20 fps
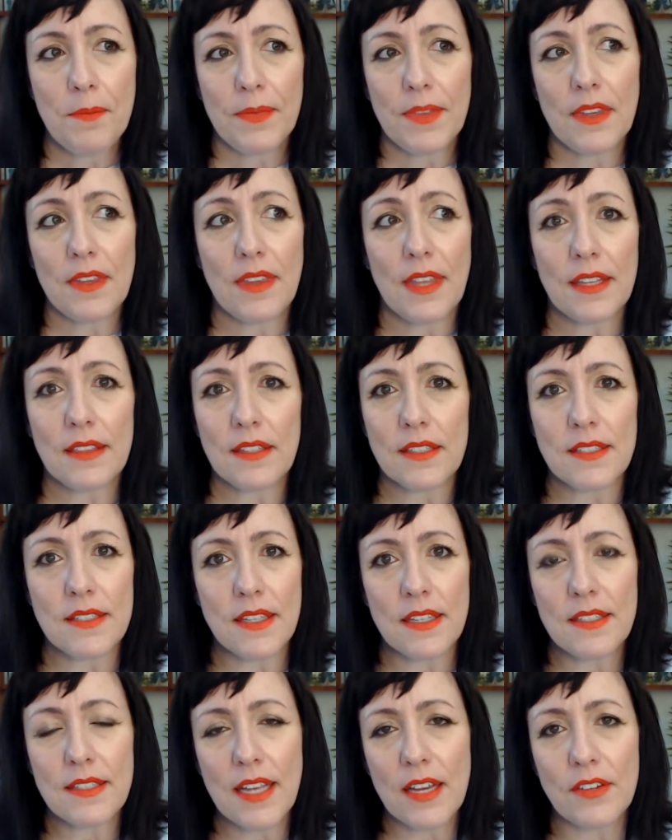that the
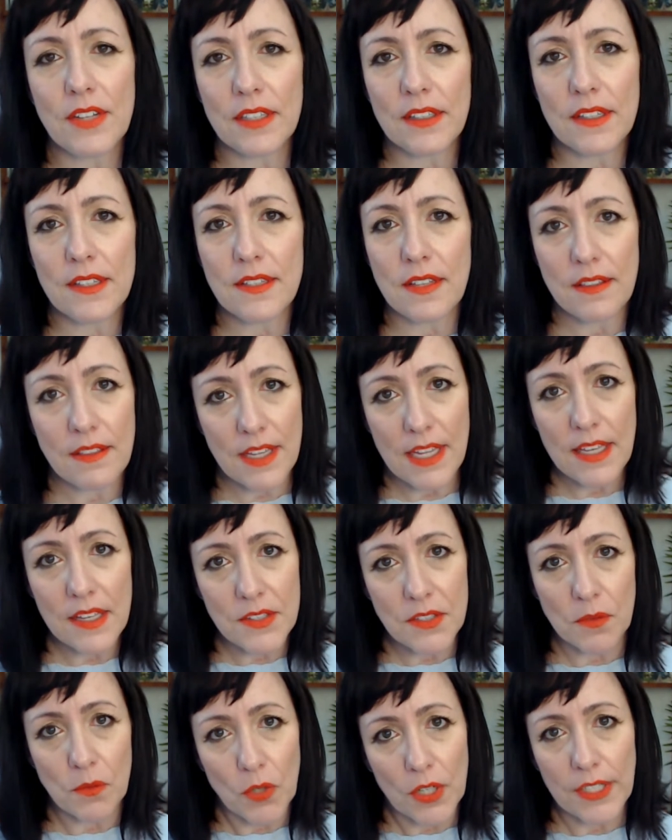sit down and listen thing
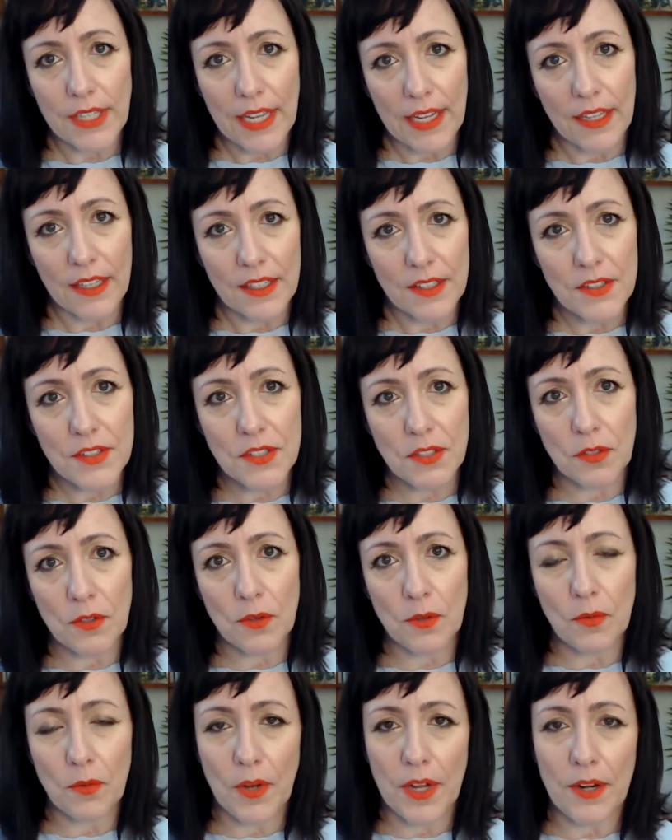isn't working. So
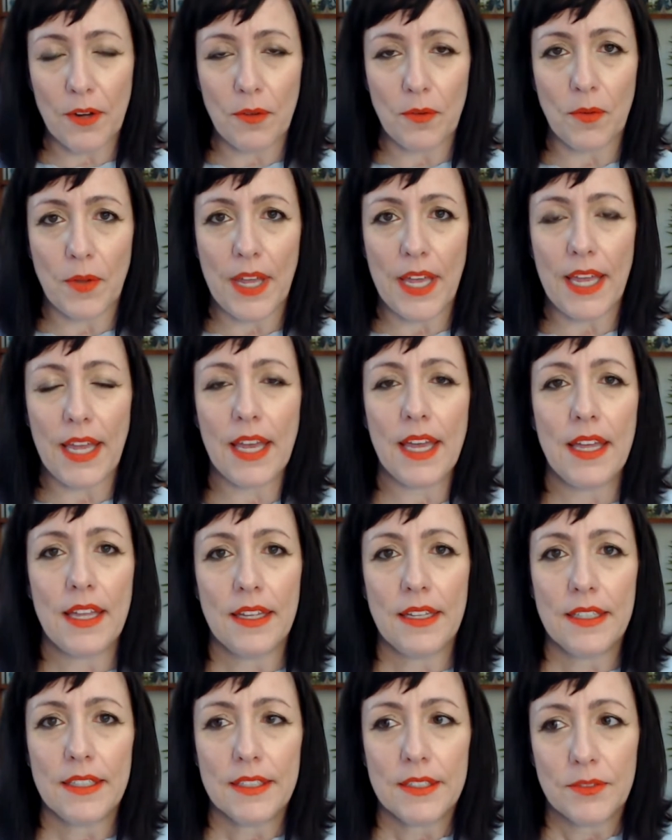why don't we
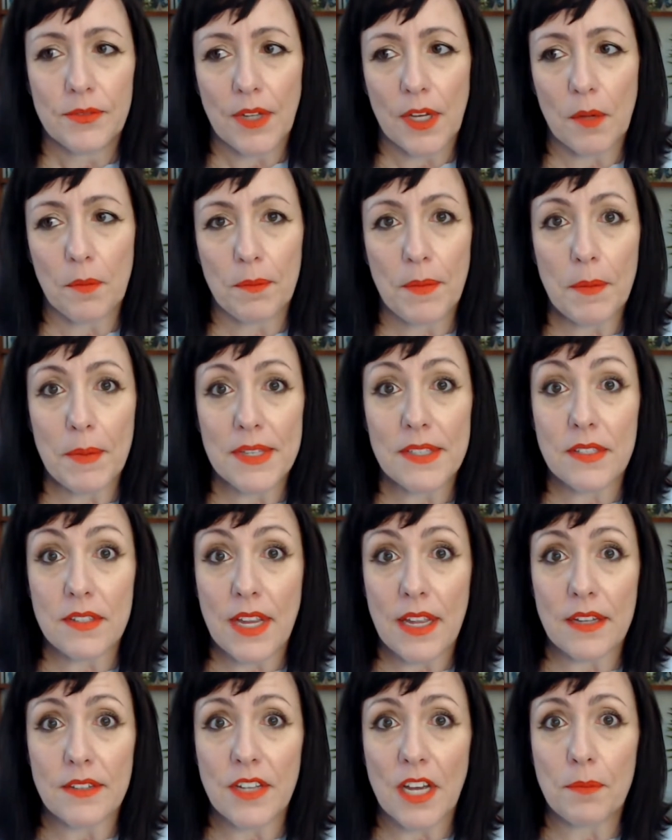maybe
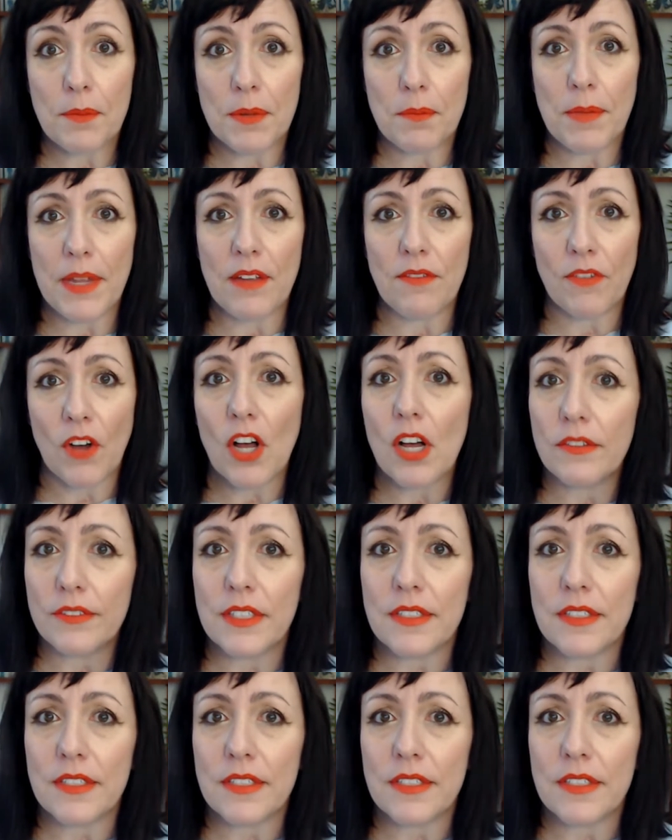stand up and be involved